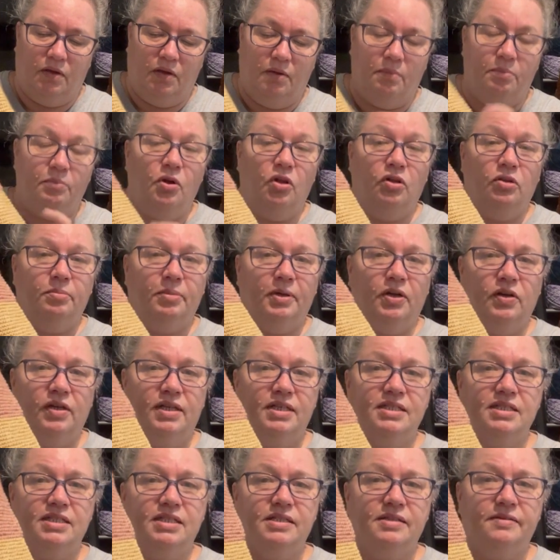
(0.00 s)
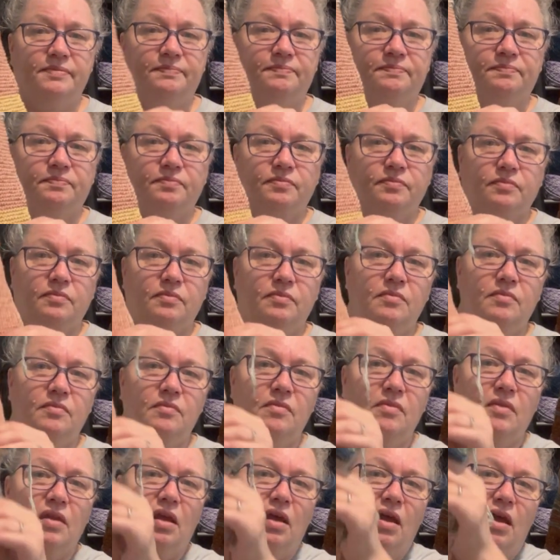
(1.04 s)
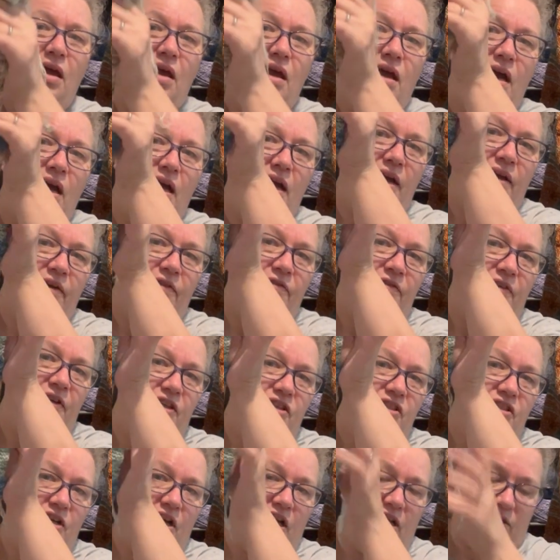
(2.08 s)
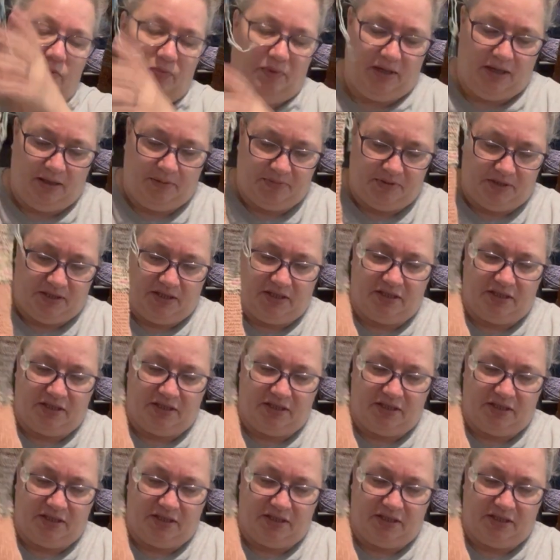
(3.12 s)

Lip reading: polar bear is. I finished all the way up to the